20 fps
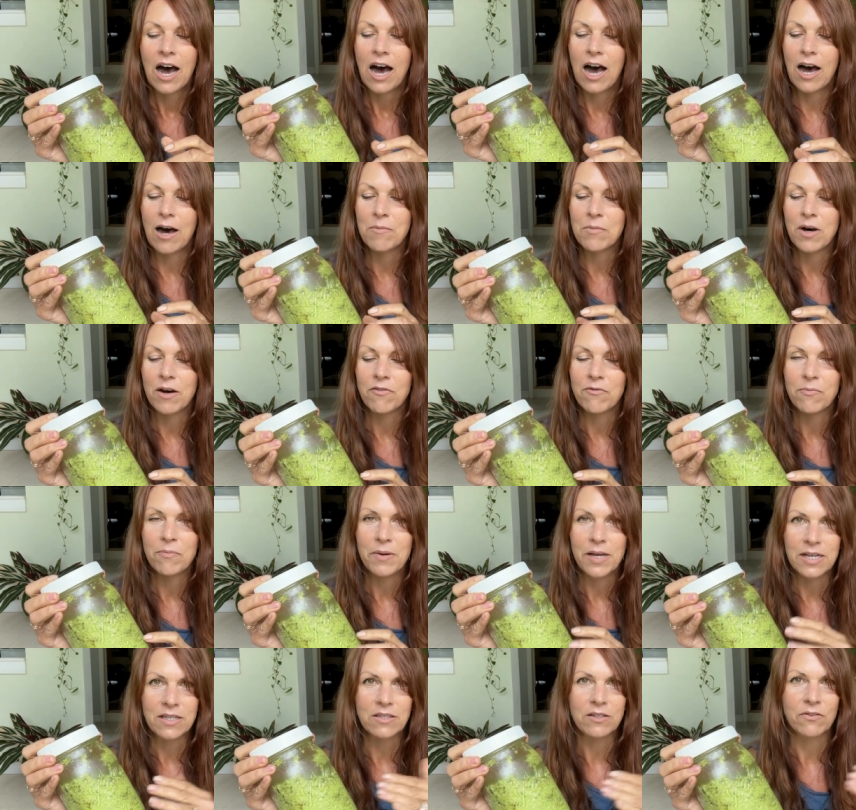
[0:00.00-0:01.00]
um, of
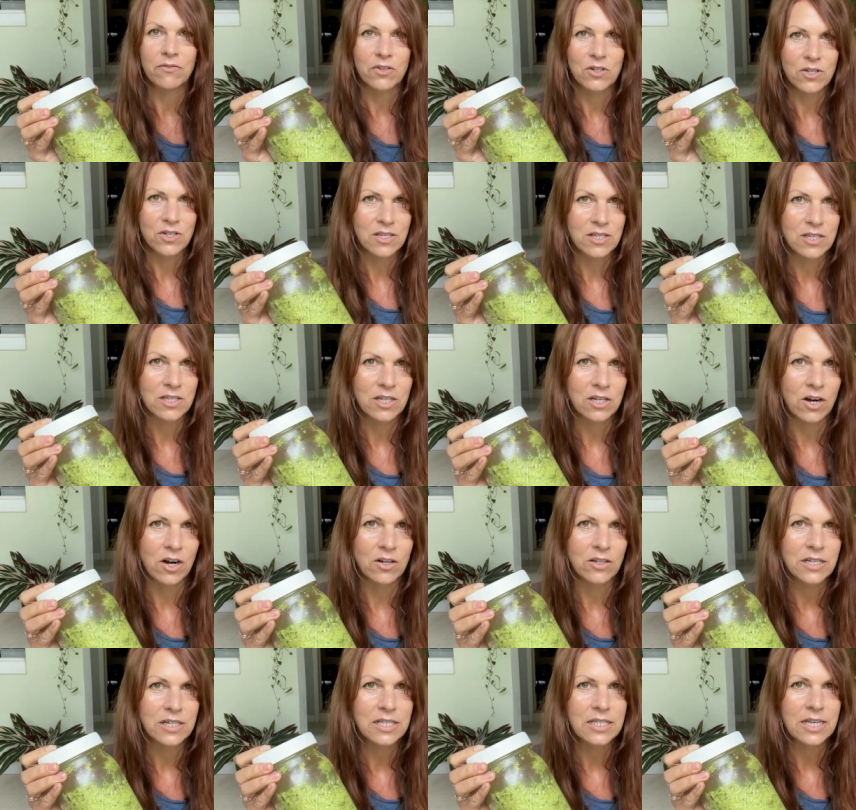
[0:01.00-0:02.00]
basil versus the
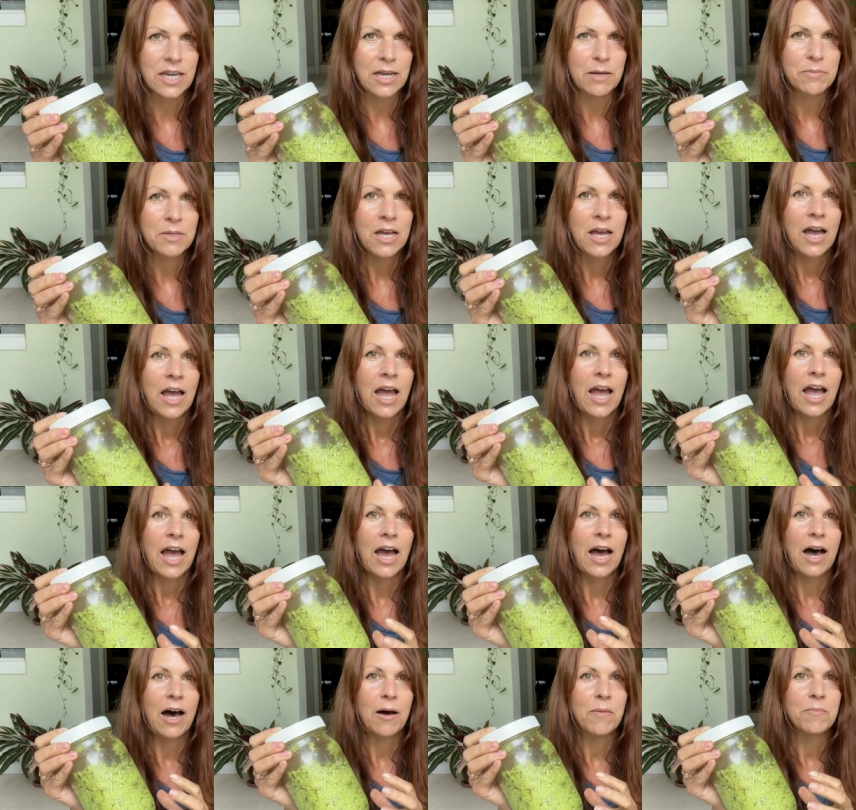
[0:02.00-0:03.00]
garlic scape.
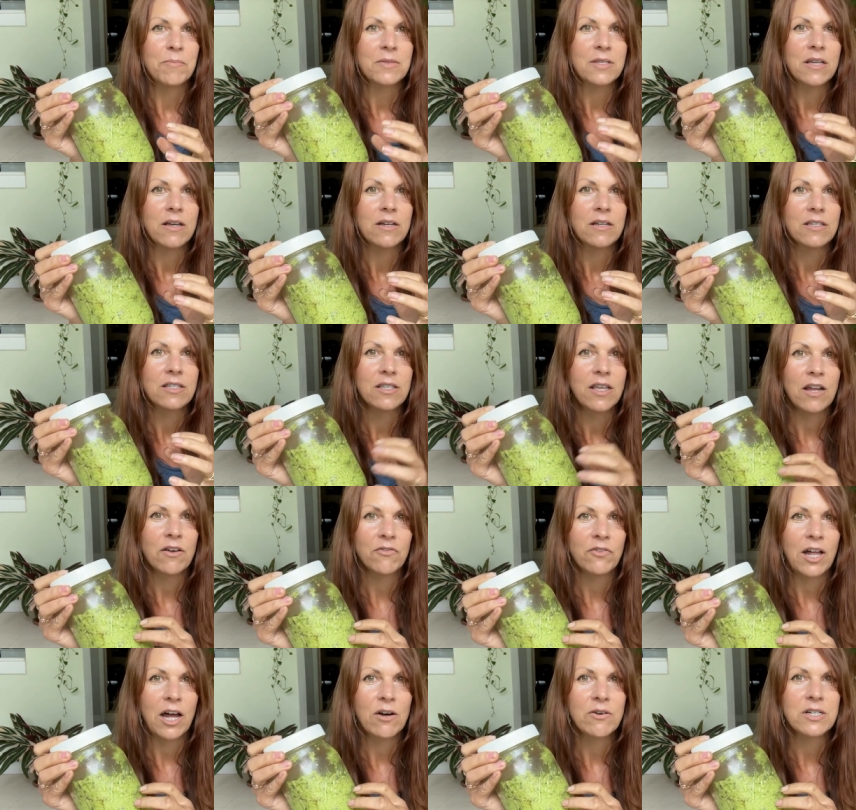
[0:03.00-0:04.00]
Um,
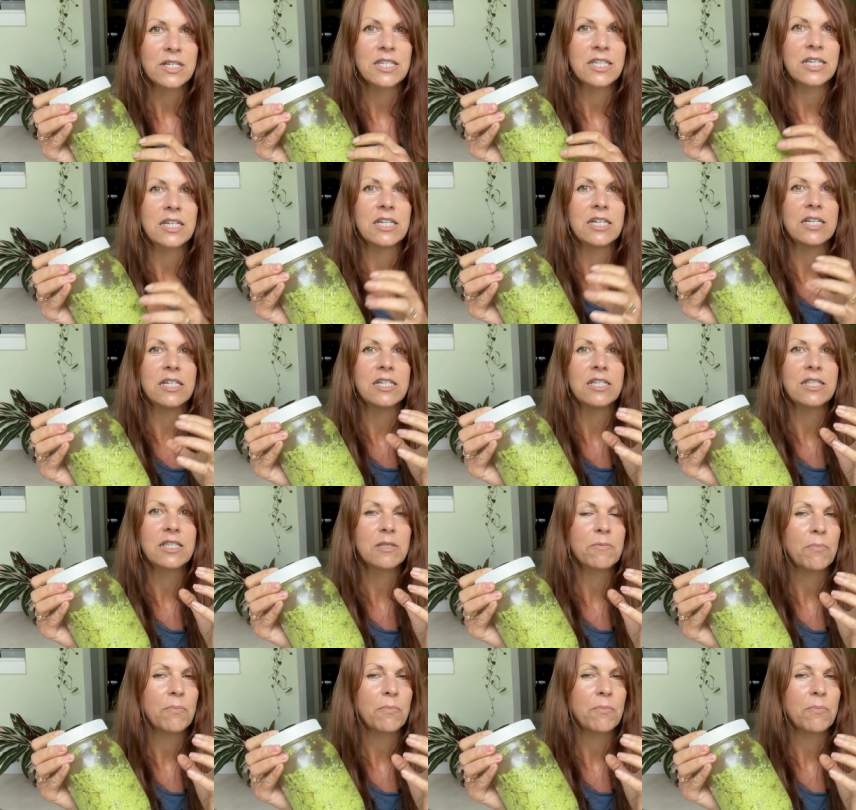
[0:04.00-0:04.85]
sunflower seeds,